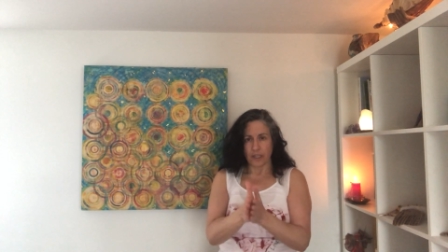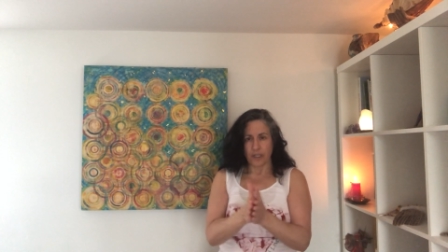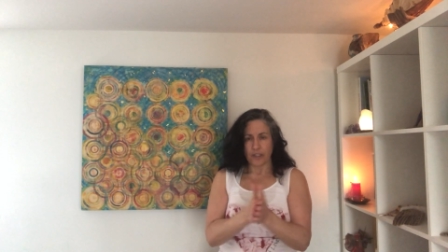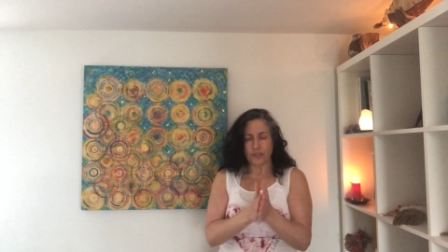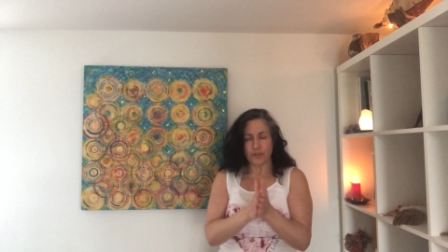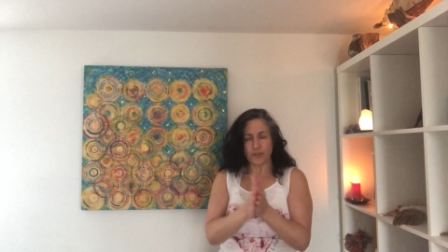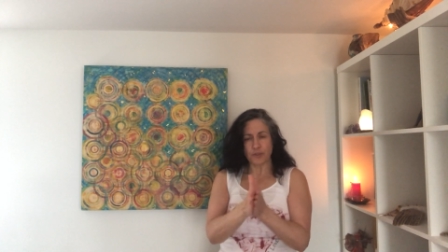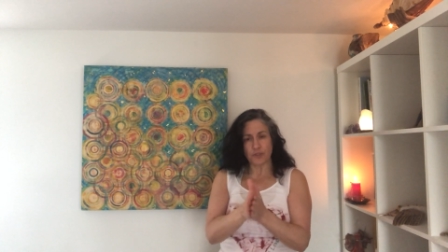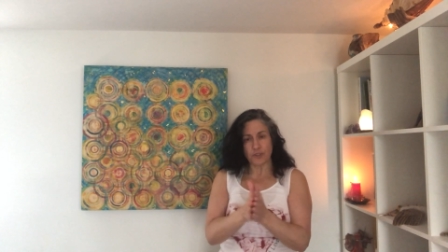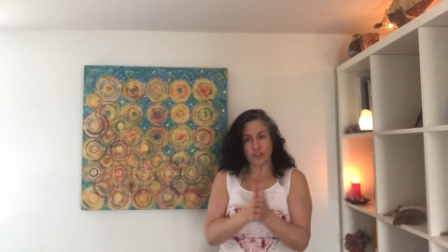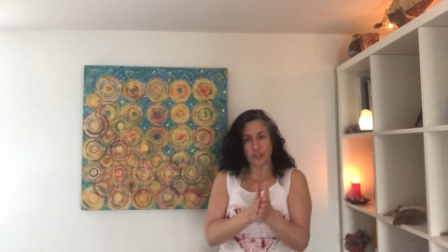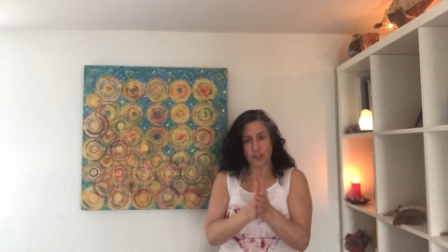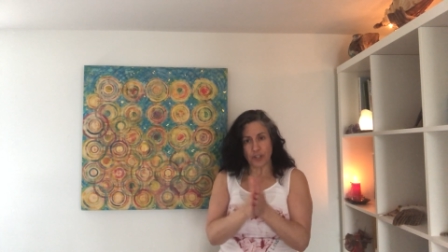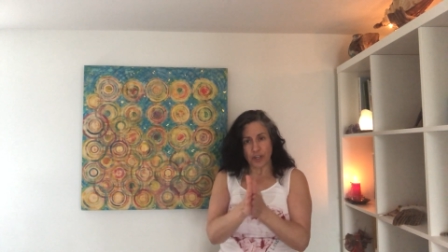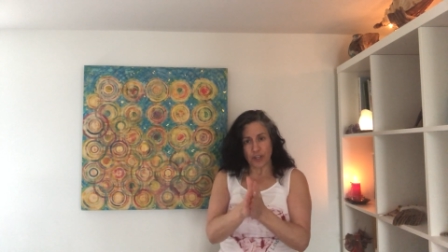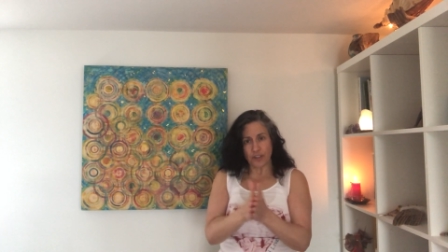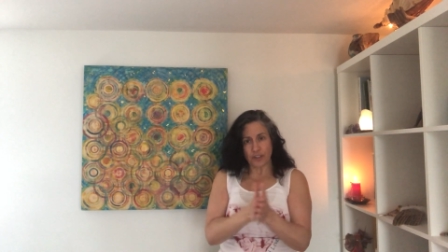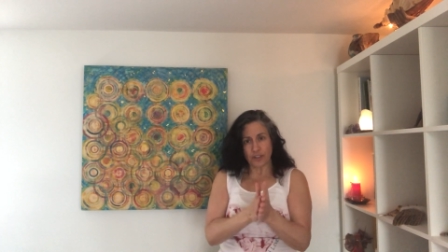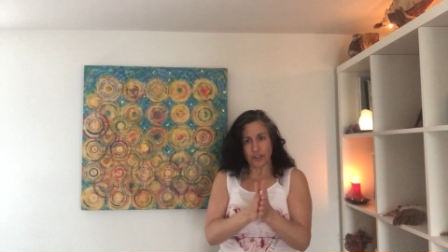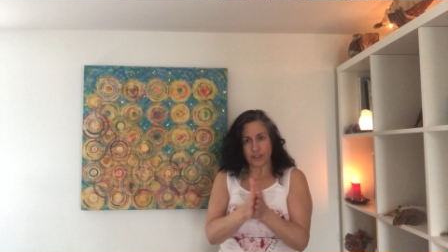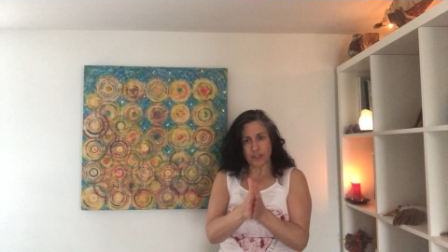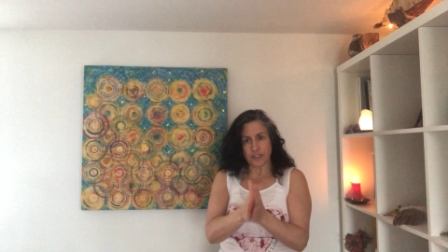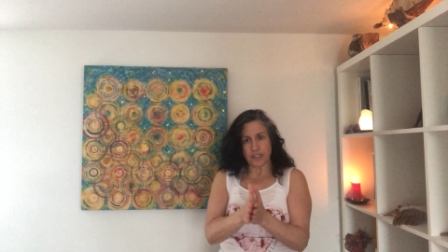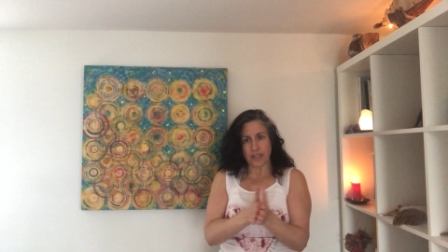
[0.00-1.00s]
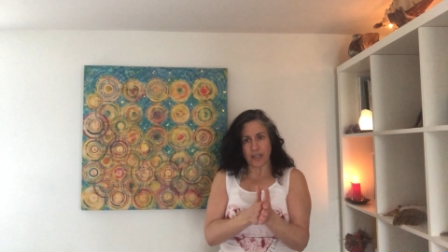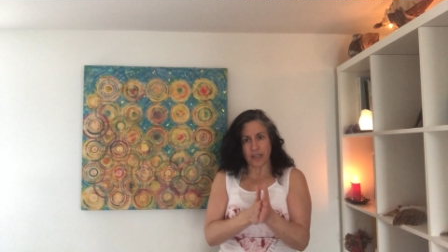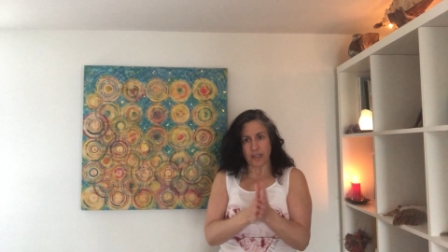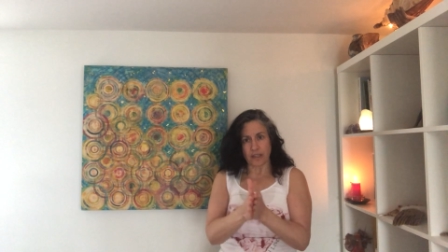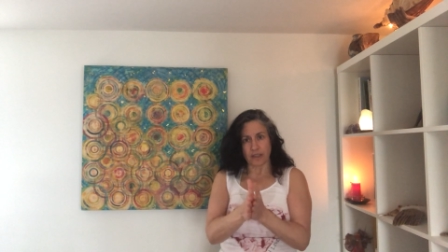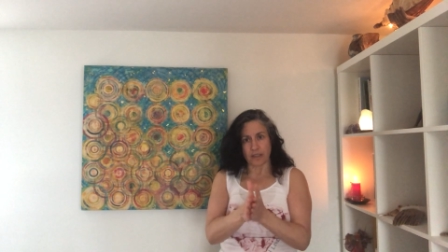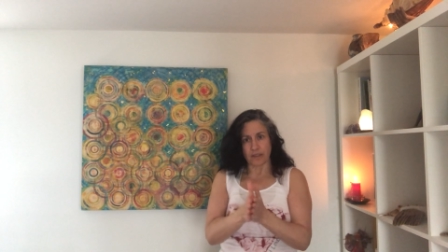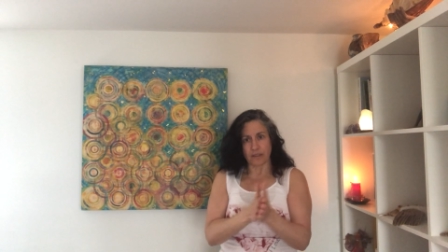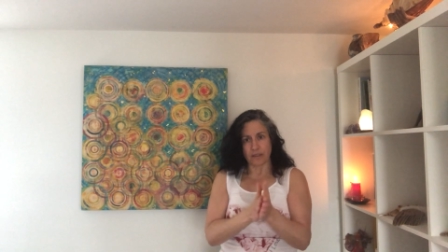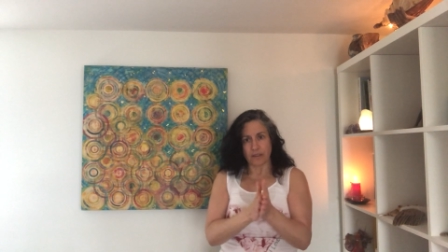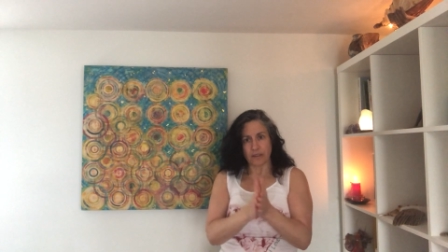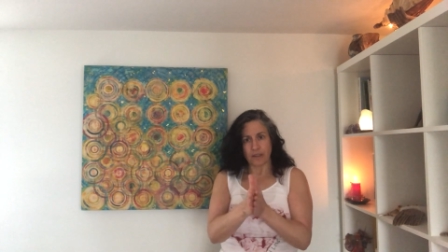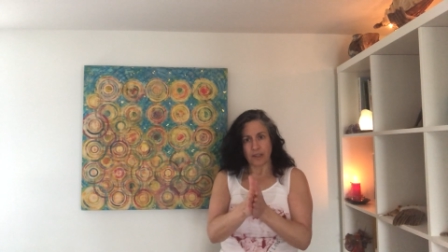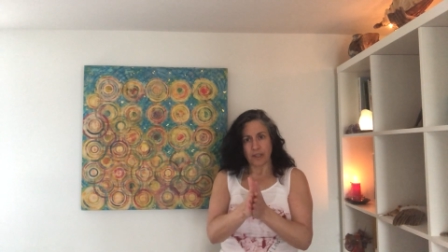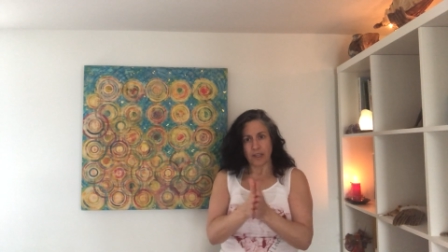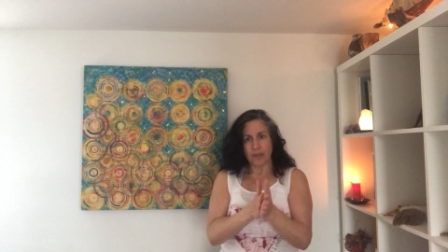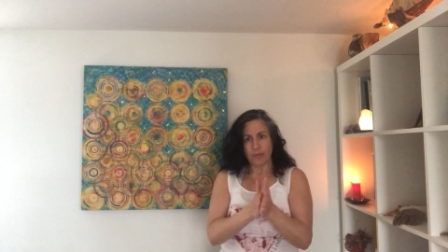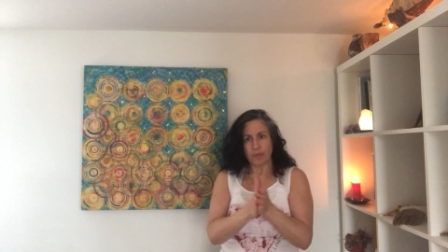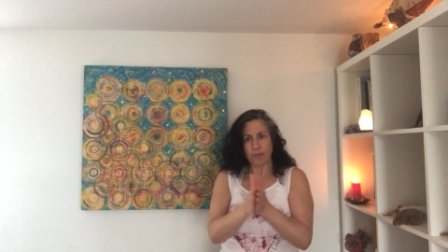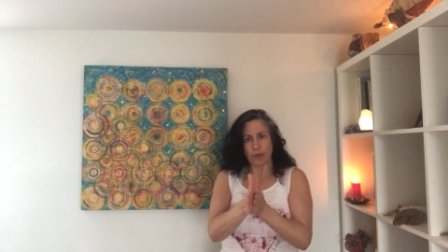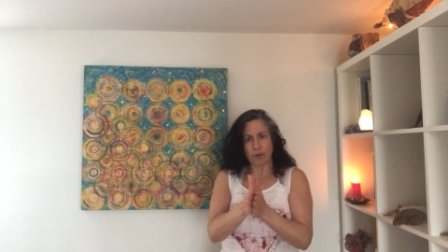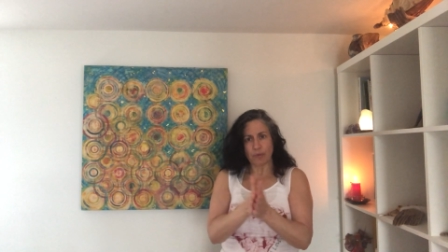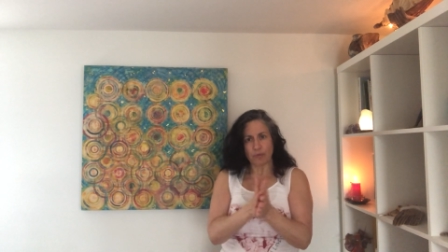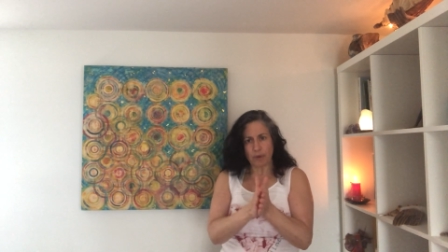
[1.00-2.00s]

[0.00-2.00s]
So start your day by